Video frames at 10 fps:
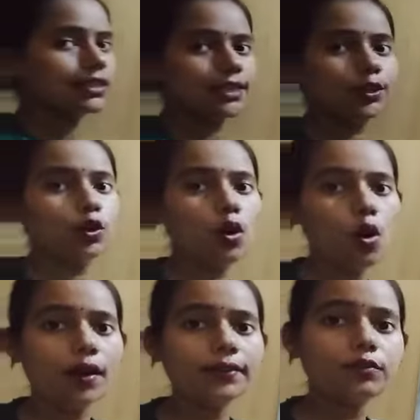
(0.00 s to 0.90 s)
0
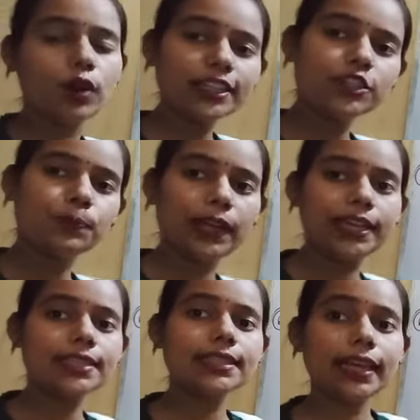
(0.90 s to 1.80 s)
on ones
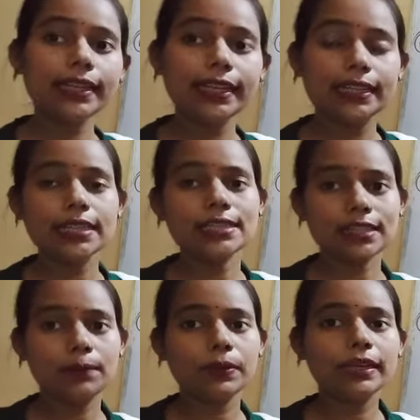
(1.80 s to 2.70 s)
place, then it is
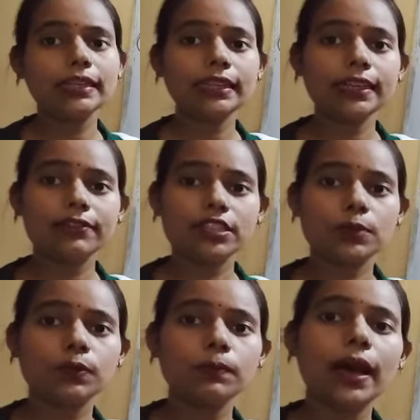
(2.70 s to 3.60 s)
completely
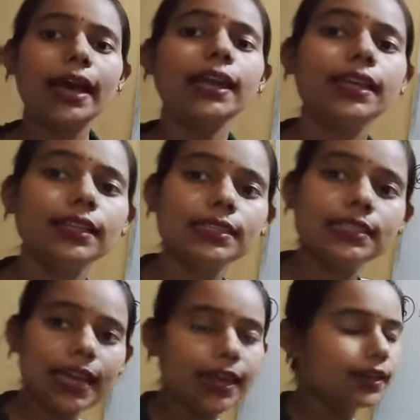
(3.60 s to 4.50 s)
divisible by
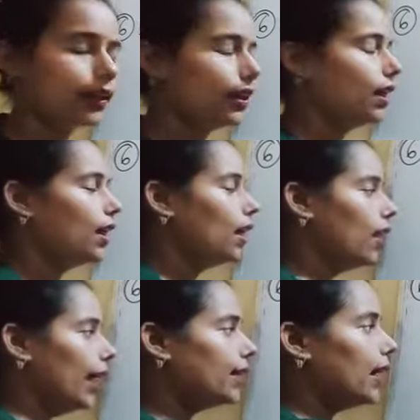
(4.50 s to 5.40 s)
10.
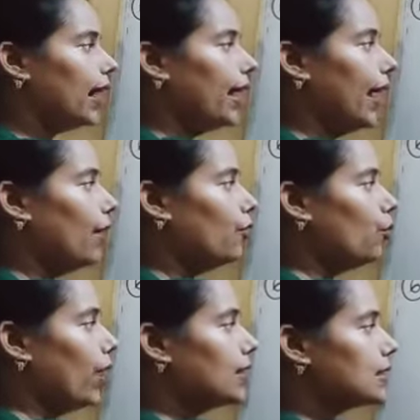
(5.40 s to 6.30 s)
Like I have
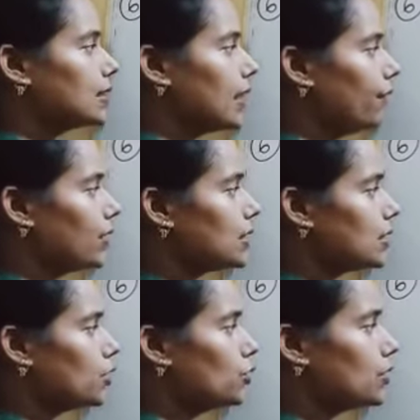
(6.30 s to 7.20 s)

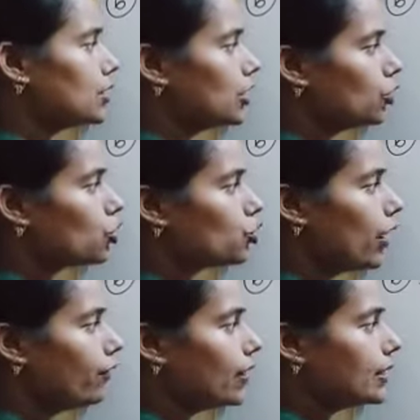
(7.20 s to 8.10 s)
1700, so
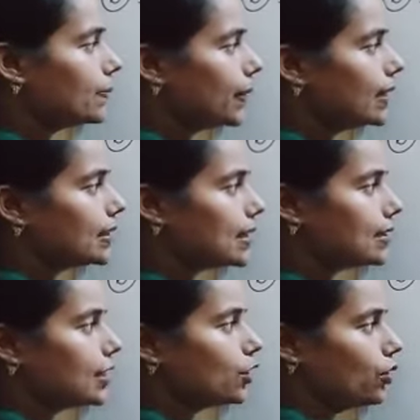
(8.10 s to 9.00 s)
our ones place is
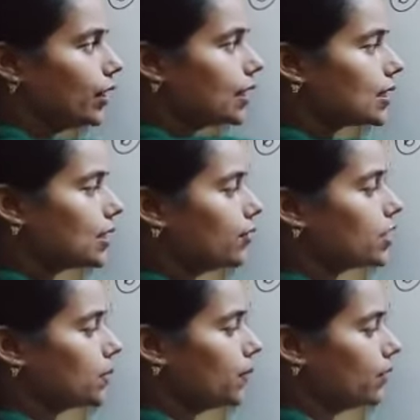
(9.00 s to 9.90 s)
0, it is
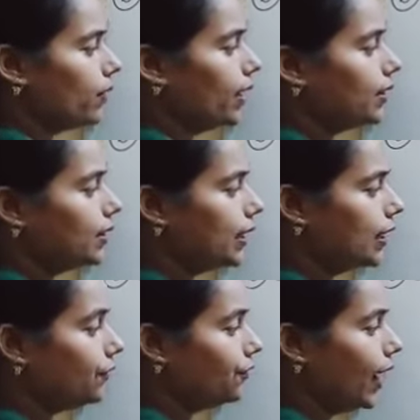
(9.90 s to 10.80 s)
divisible.
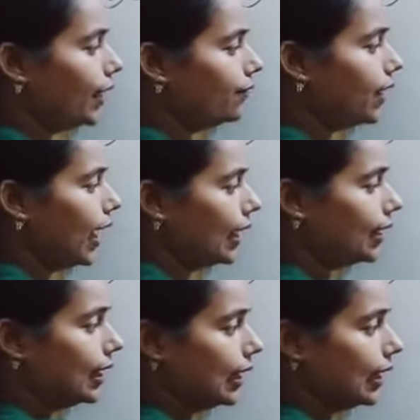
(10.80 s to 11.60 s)
1359,